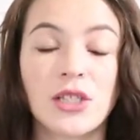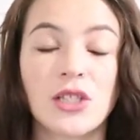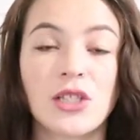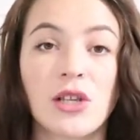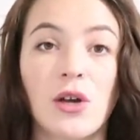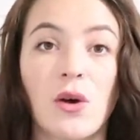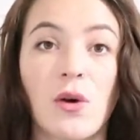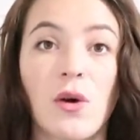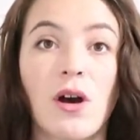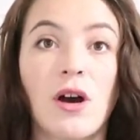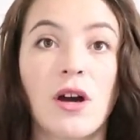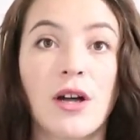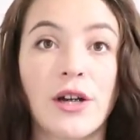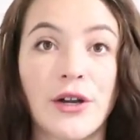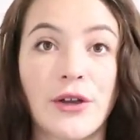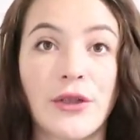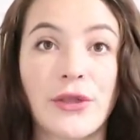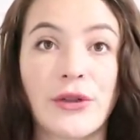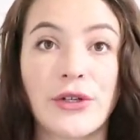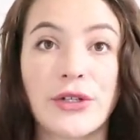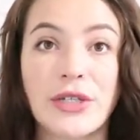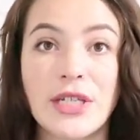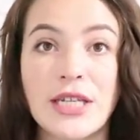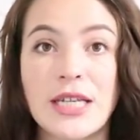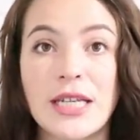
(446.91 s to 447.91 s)
So
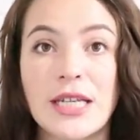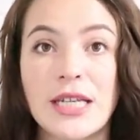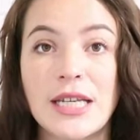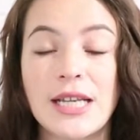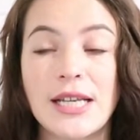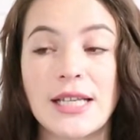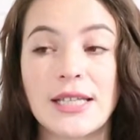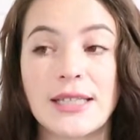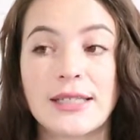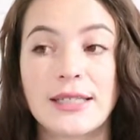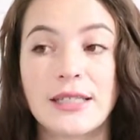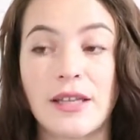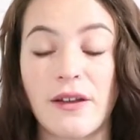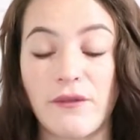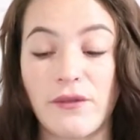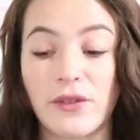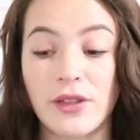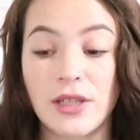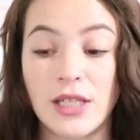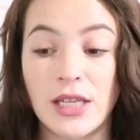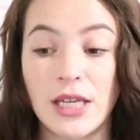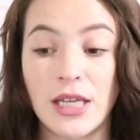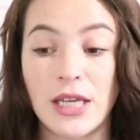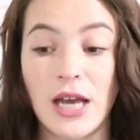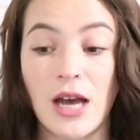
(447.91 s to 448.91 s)
R13 is
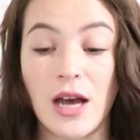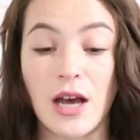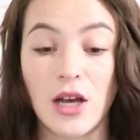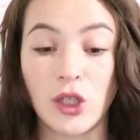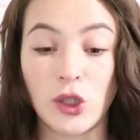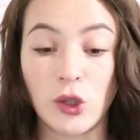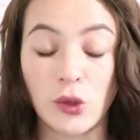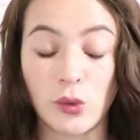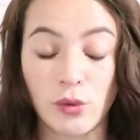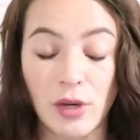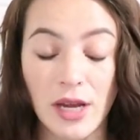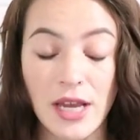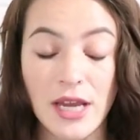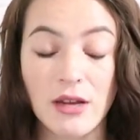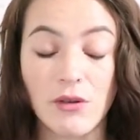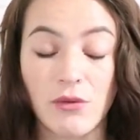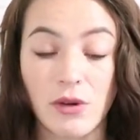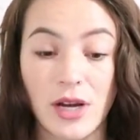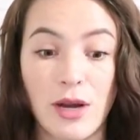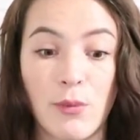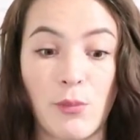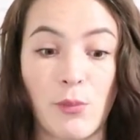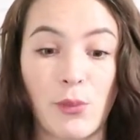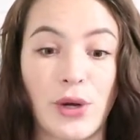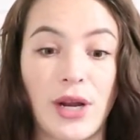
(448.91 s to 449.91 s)
definitely a great,
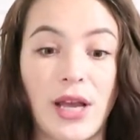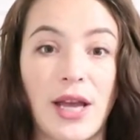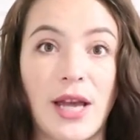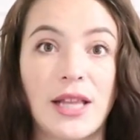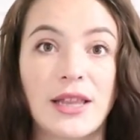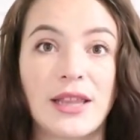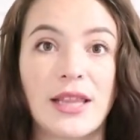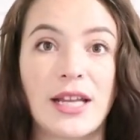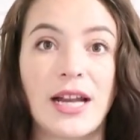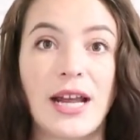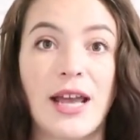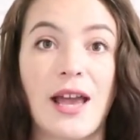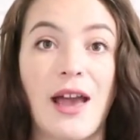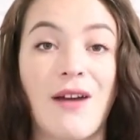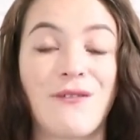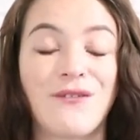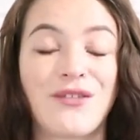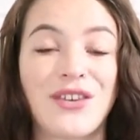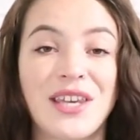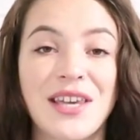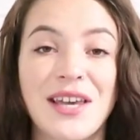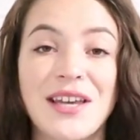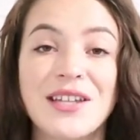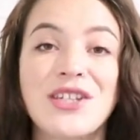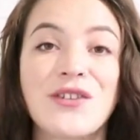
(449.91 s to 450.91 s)
great brand that I have
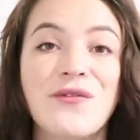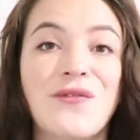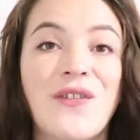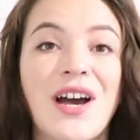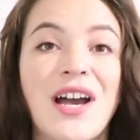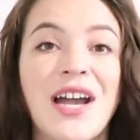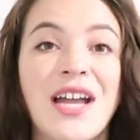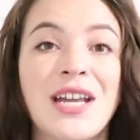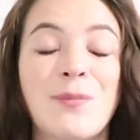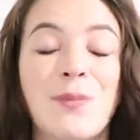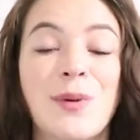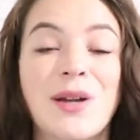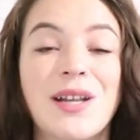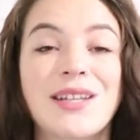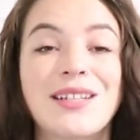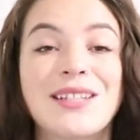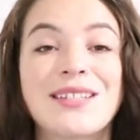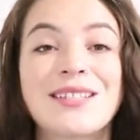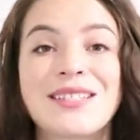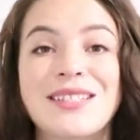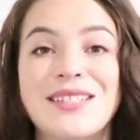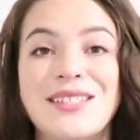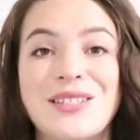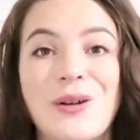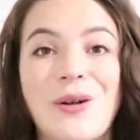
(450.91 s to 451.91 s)
yet to find, but it
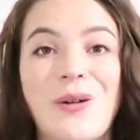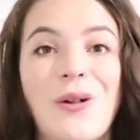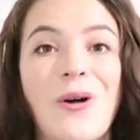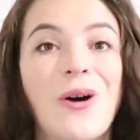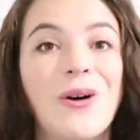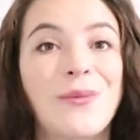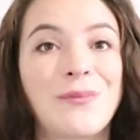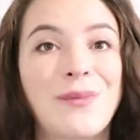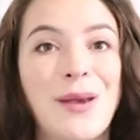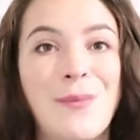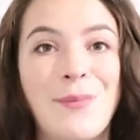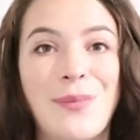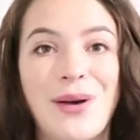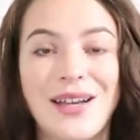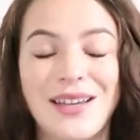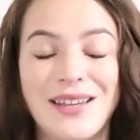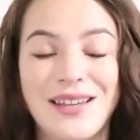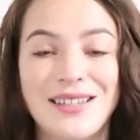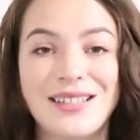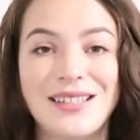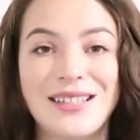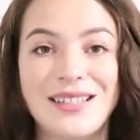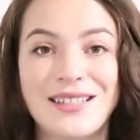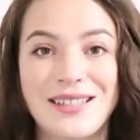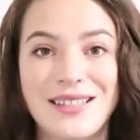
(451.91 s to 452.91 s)
is still on my
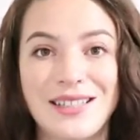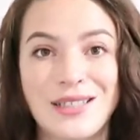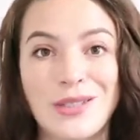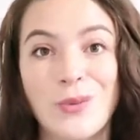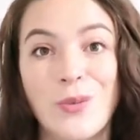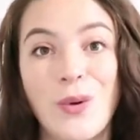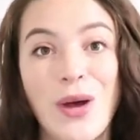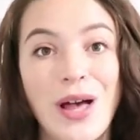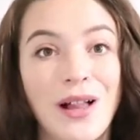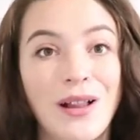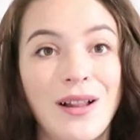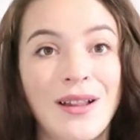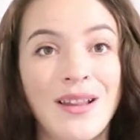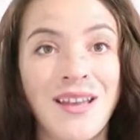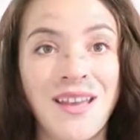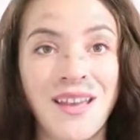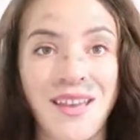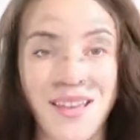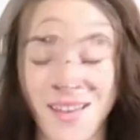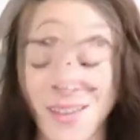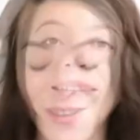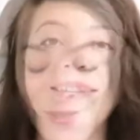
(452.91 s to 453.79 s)
bucket list as well.